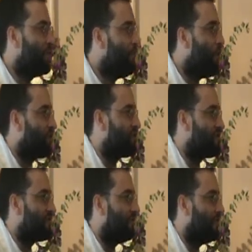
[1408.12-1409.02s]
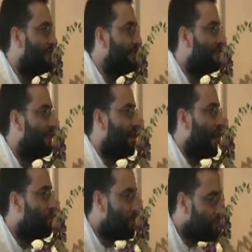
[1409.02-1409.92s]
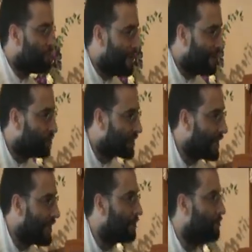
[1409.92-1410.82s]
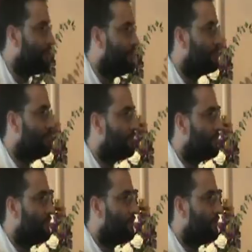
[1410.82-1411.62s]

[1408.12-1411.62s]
won't be the boss. Right? I will remain the clown.